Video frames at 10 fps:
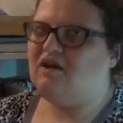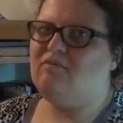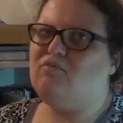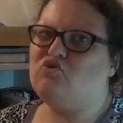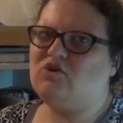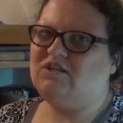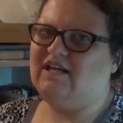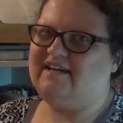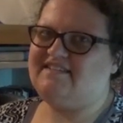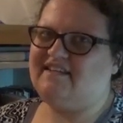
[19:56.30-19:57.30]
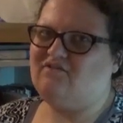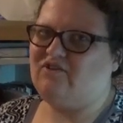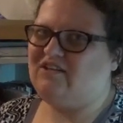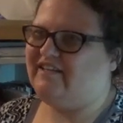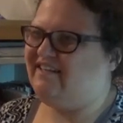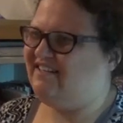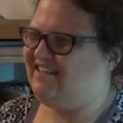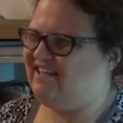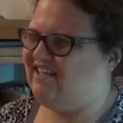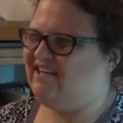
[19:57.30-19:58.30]
moralizing, really.
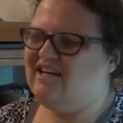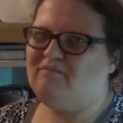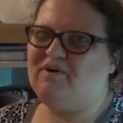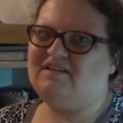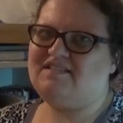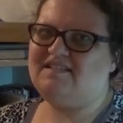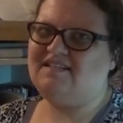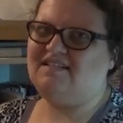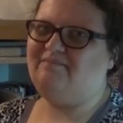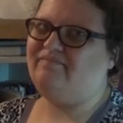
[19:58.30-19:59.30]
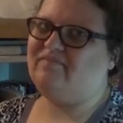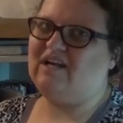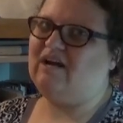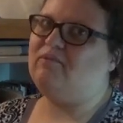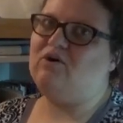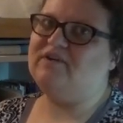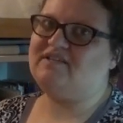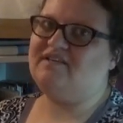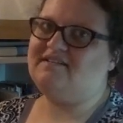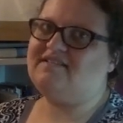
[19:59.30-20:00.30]
Uh, but um, I'm always
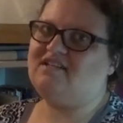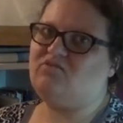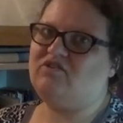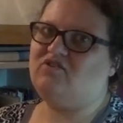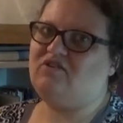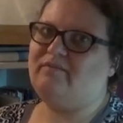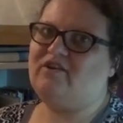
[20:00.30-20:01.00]
going to stick with her. I'm